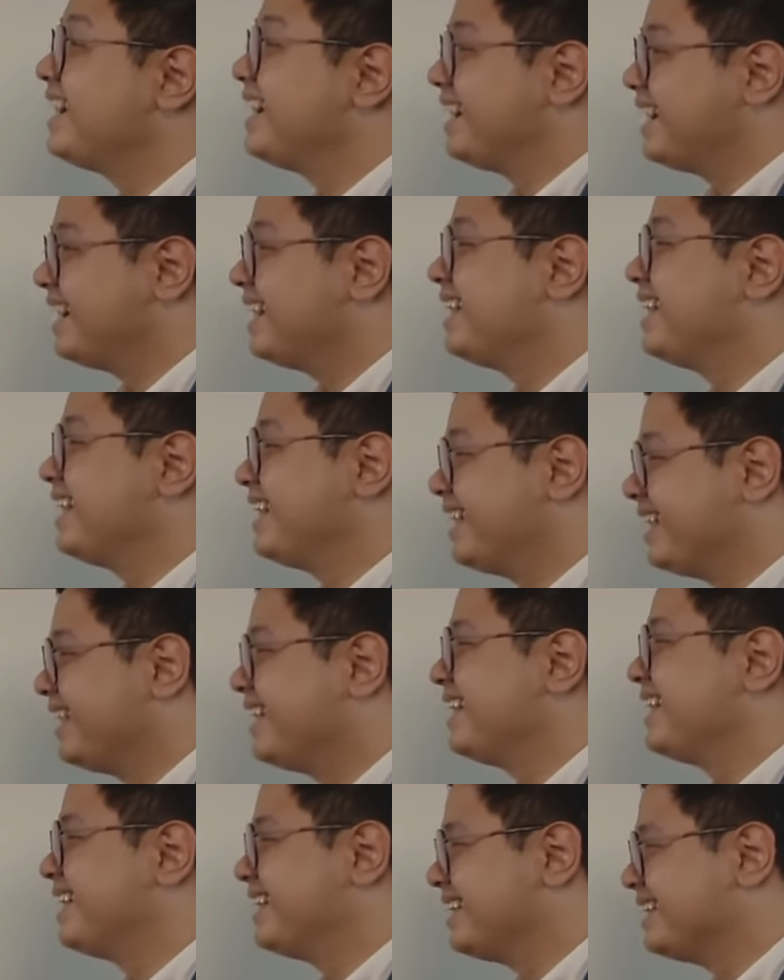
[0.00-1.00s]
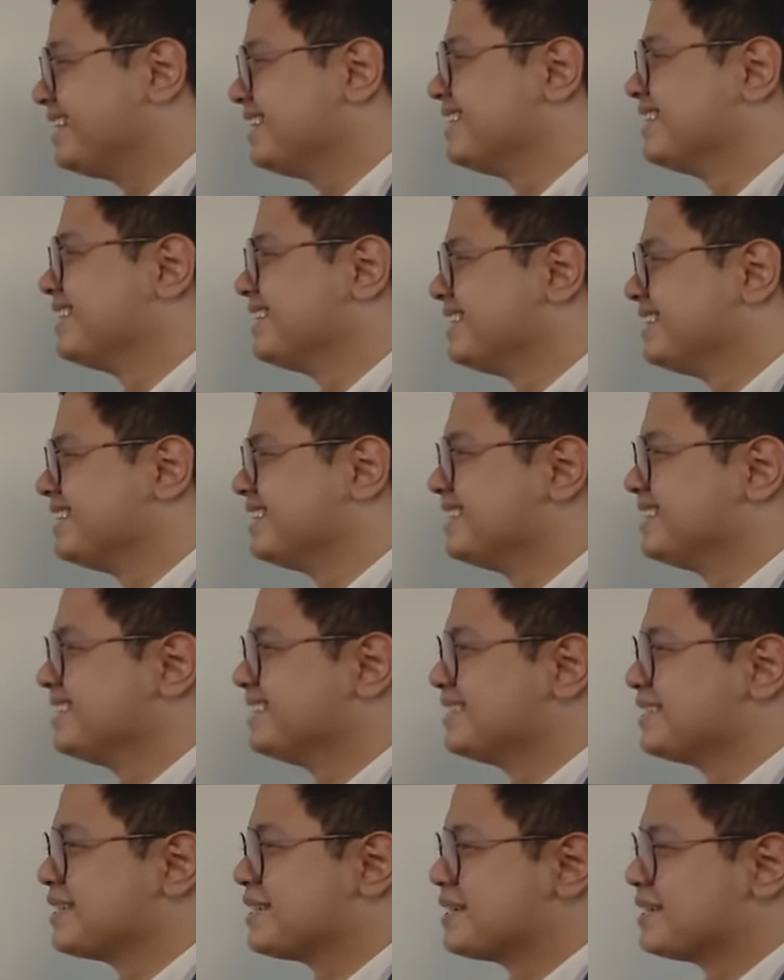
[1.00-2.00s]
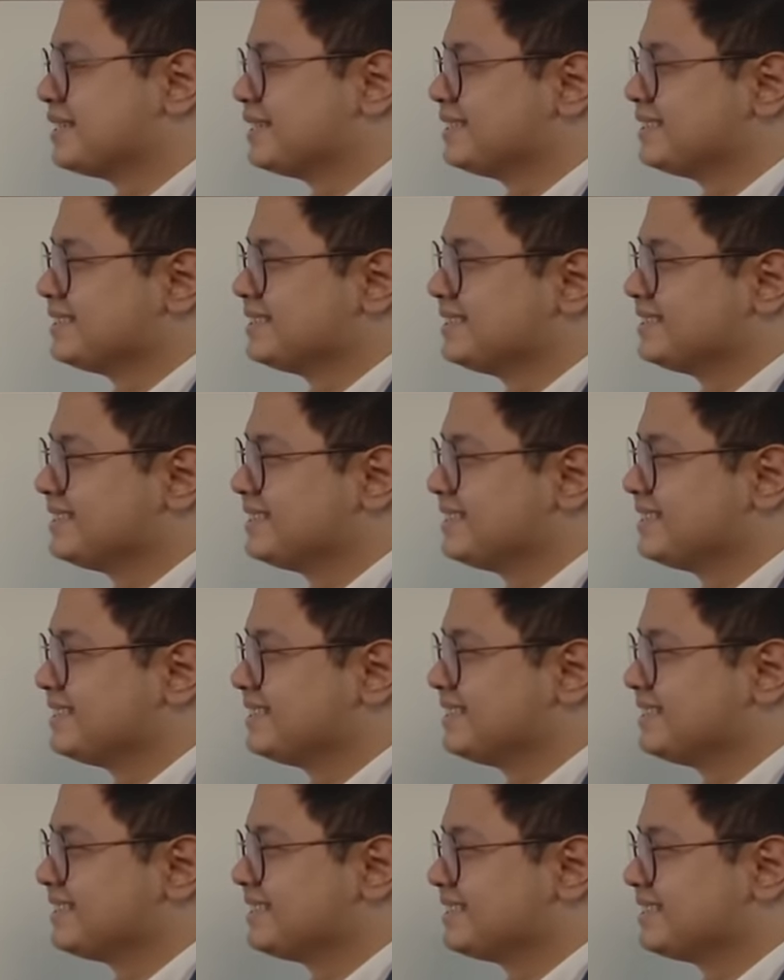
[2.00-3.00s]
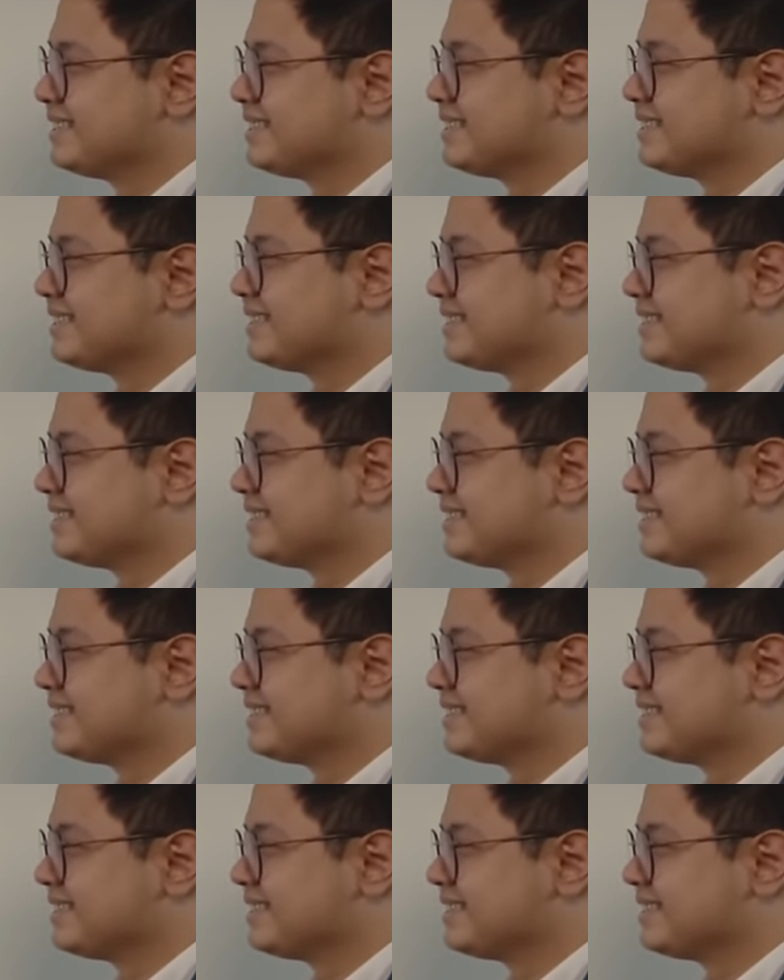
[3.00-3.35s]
This person isn't speaking.